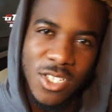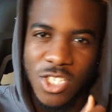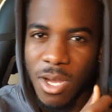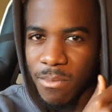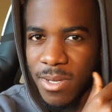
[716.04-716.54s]

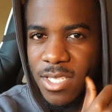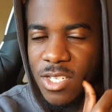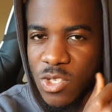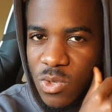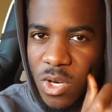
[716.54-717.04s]
jump
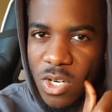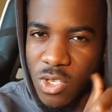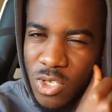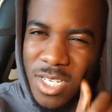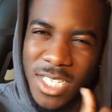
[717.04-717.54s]
into the squad?
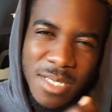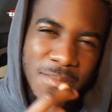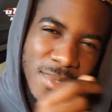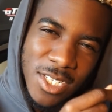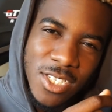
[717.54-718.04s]
Who's gonna
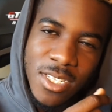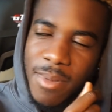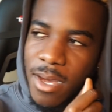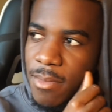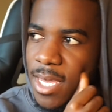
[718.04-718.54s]
just just
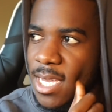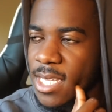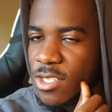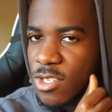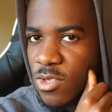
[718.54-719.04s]
about make
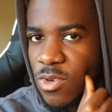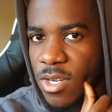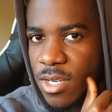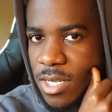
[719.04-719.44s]
it into the squad?